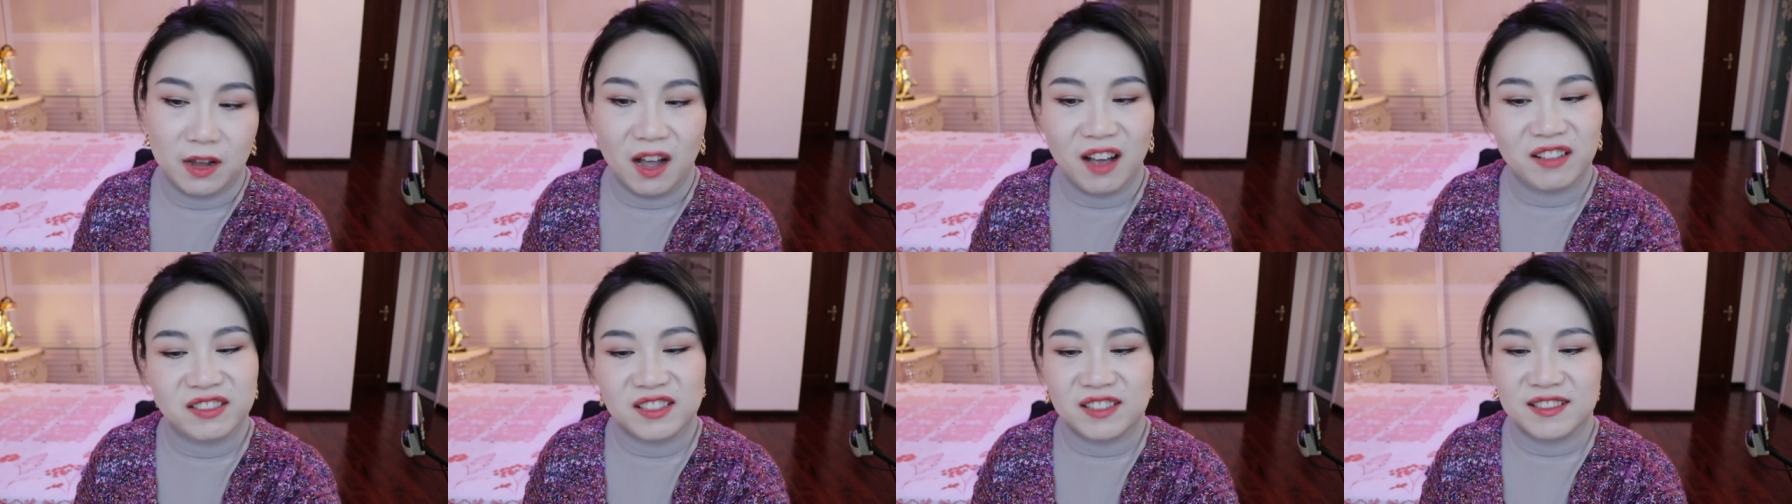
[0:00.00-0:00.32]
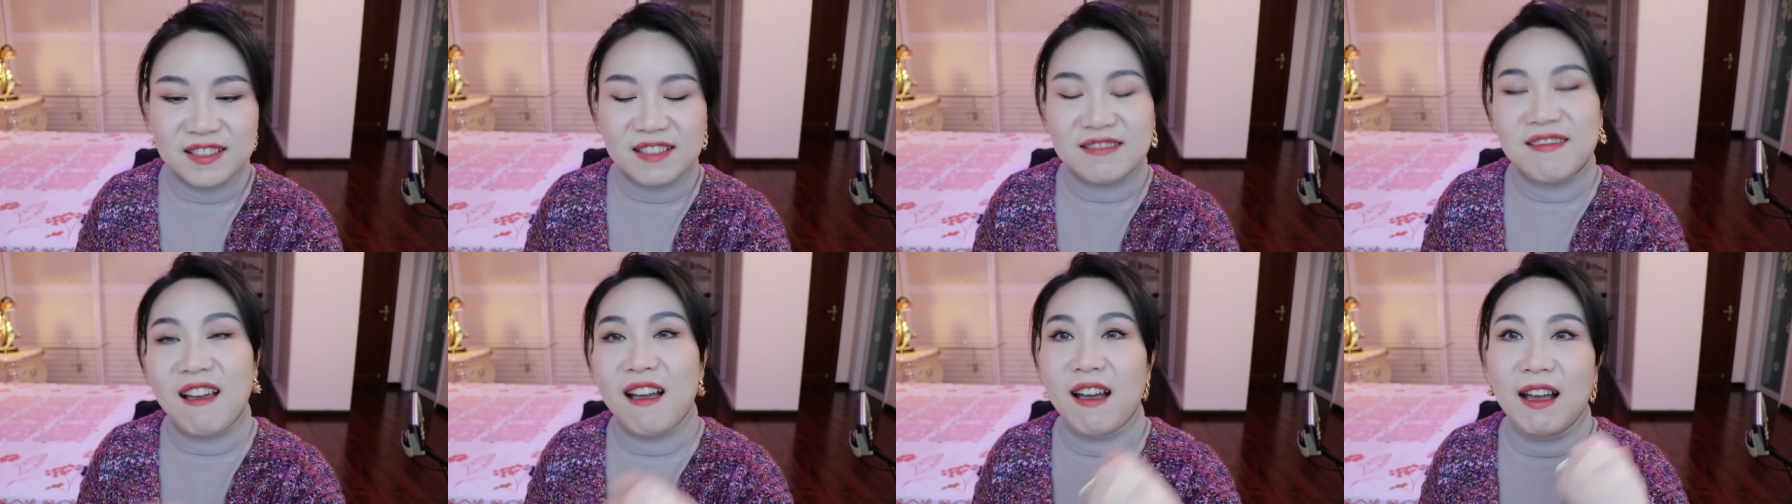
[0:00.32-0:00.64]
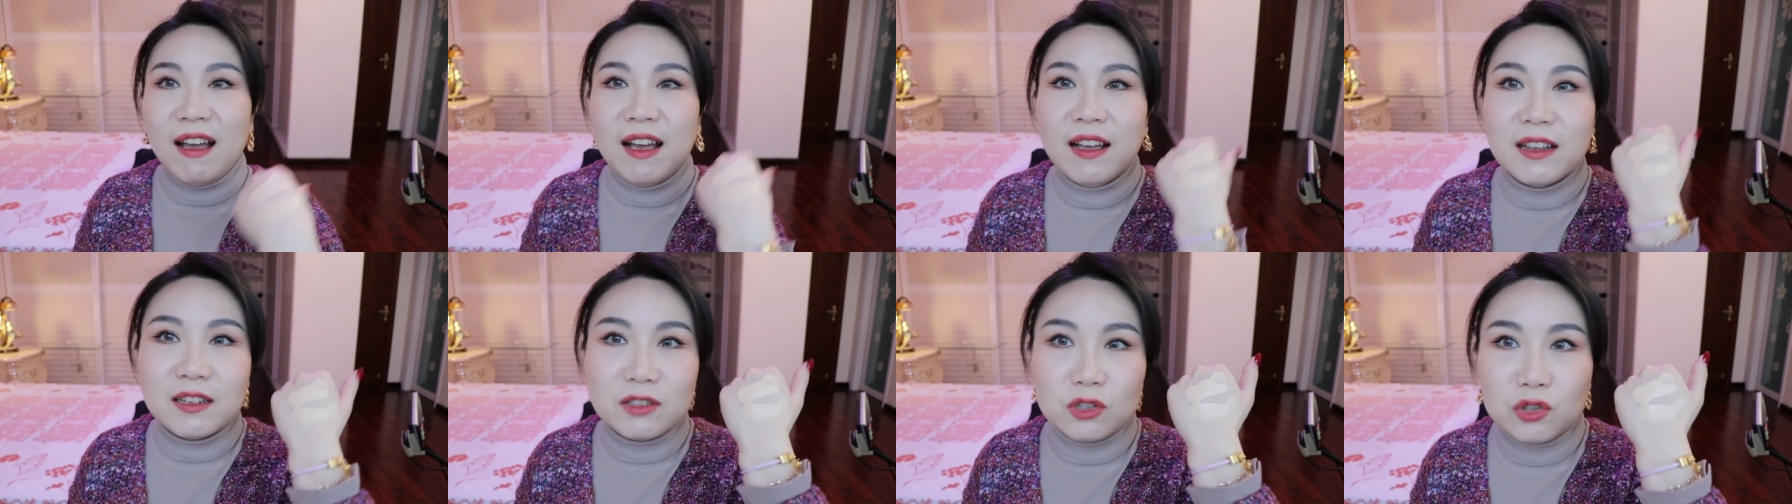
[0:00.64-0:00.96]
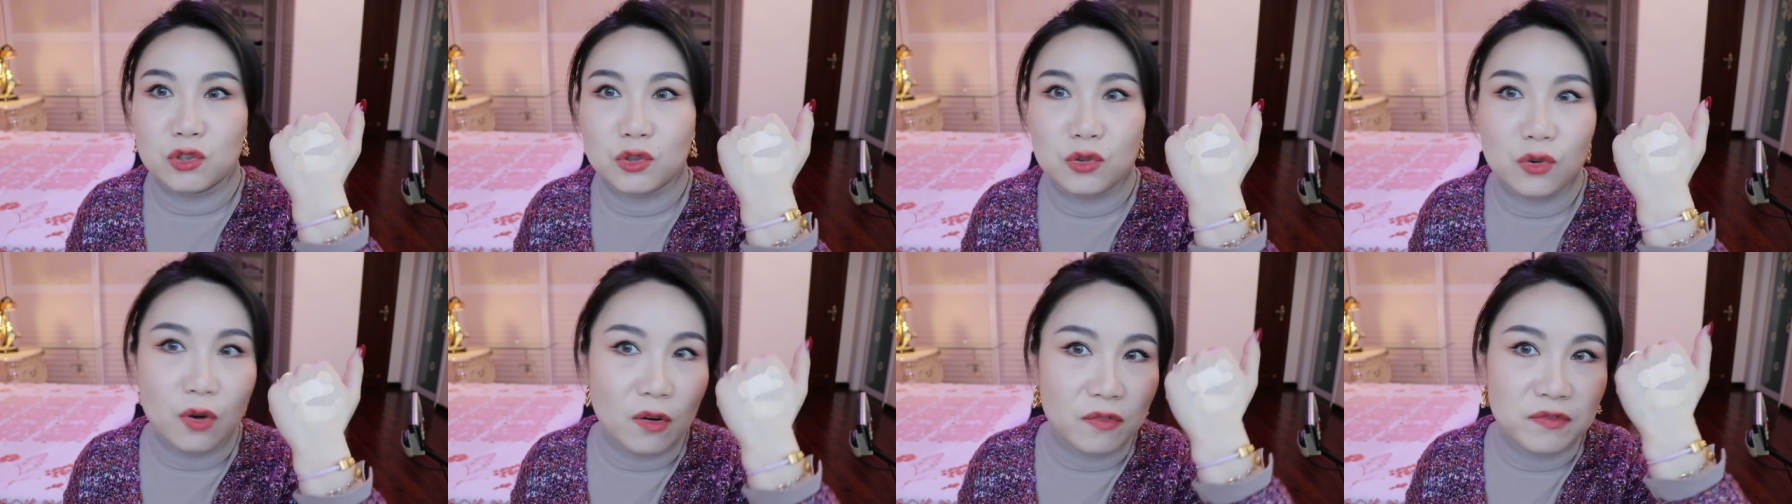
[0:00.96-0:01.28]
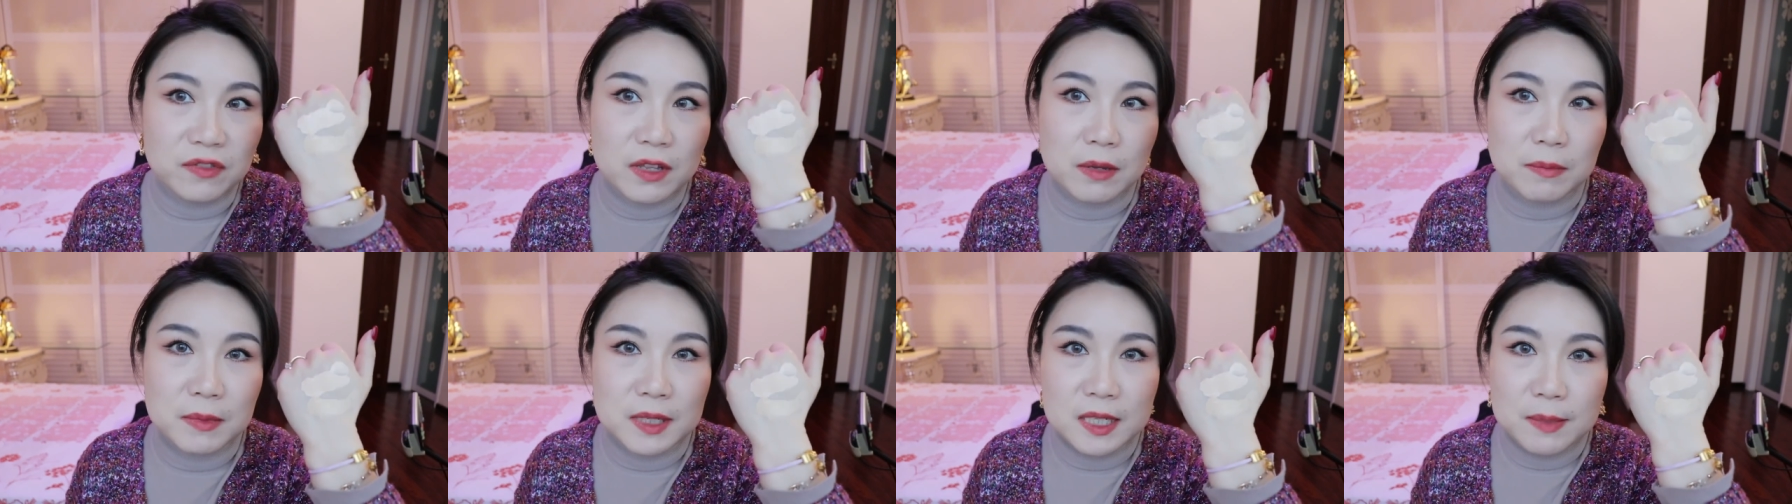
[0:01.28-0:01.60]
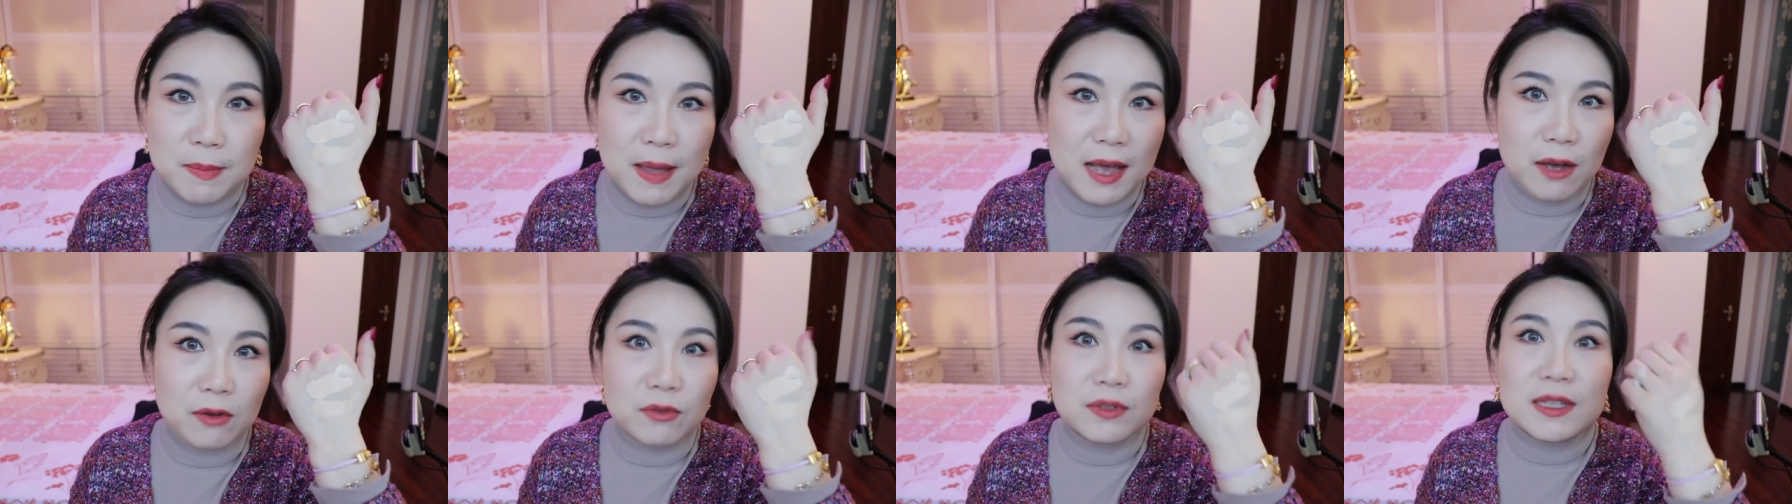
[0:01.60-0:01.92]
Other than that, two of them
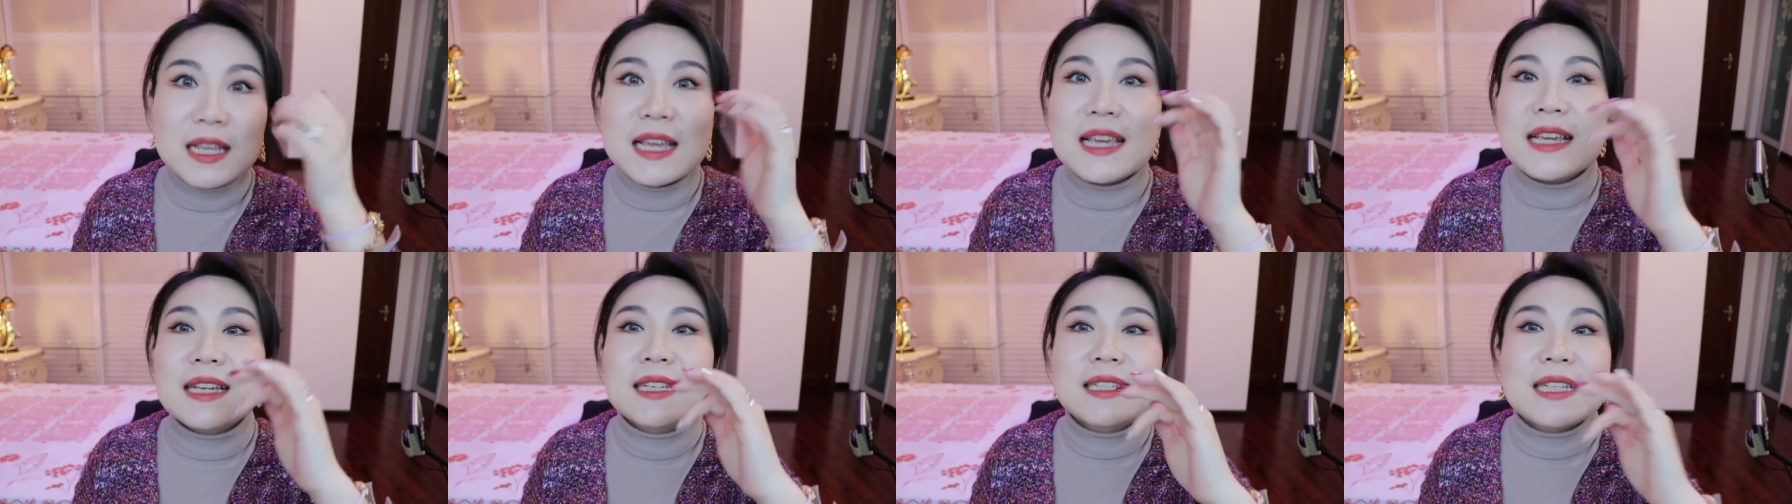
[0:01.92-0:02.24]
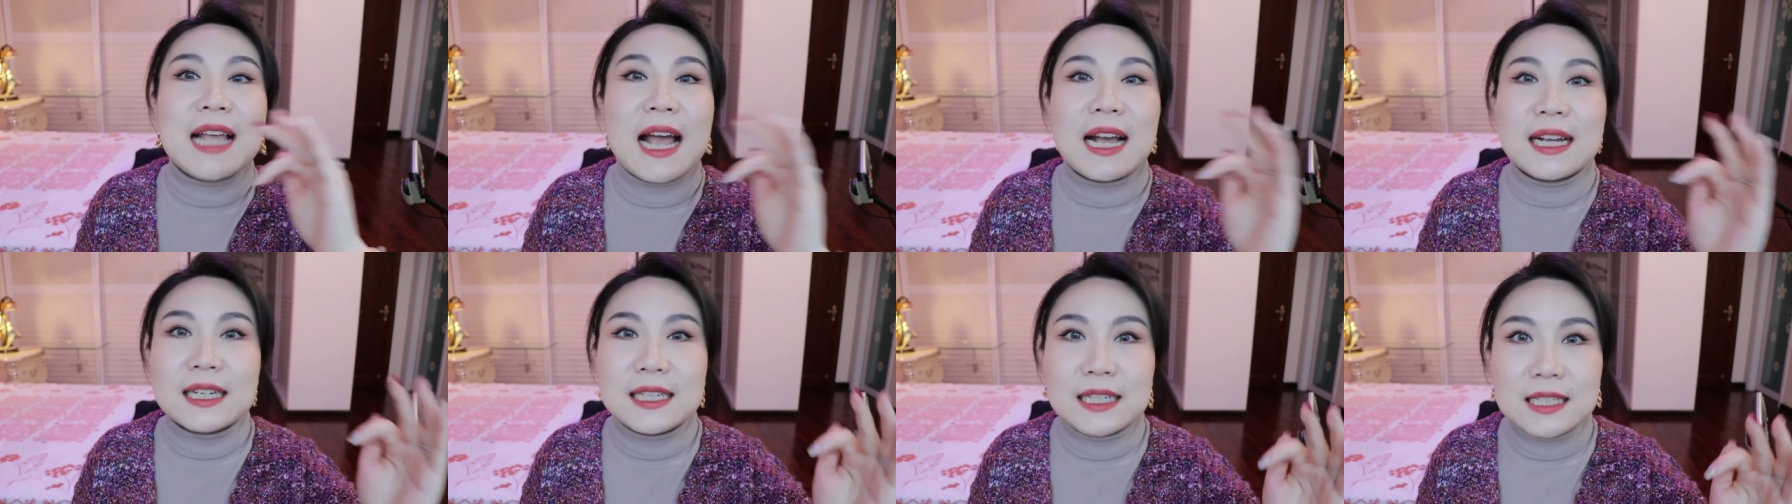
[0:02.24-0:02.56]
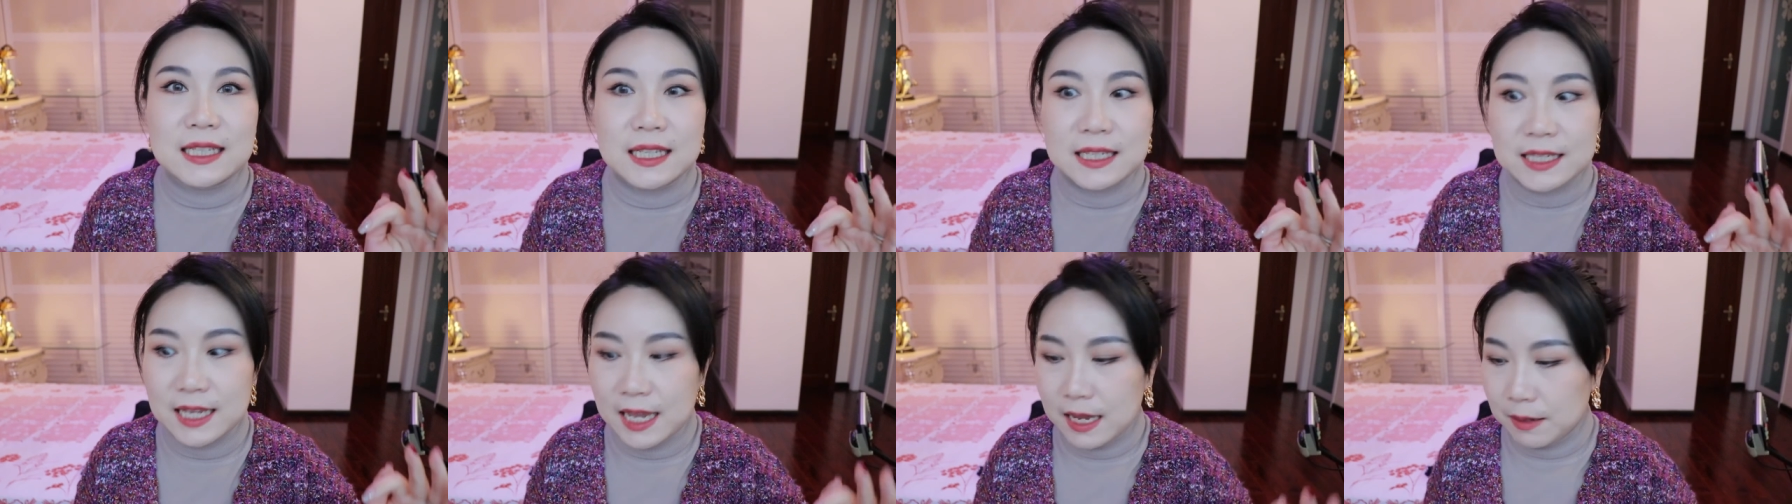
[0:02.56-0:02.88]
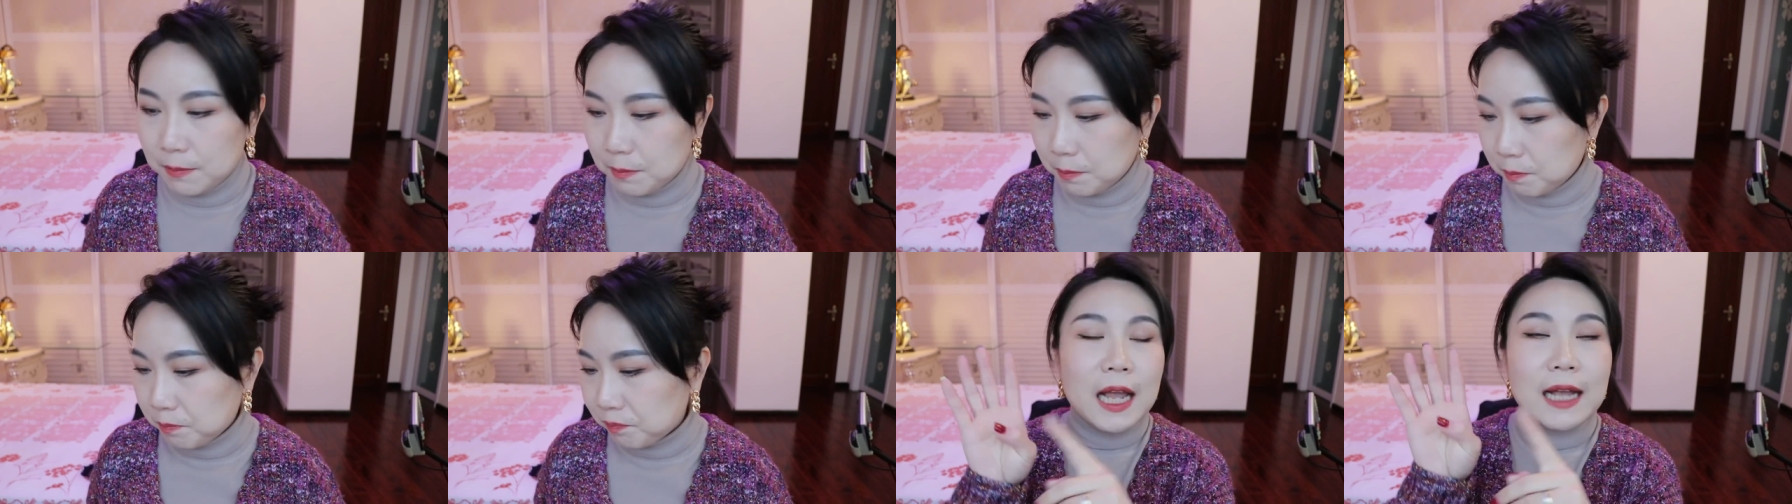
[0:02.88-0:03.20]
smells exactly the same.